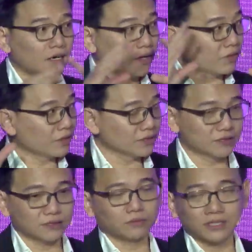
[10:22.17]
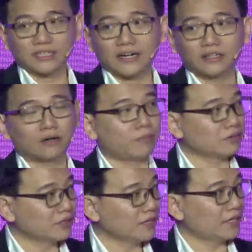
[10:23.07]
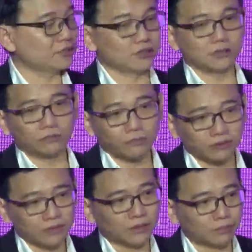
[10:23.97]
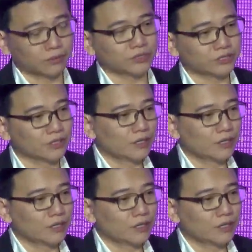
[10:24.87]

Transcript: I think is this idea of multilateral, multi-approach,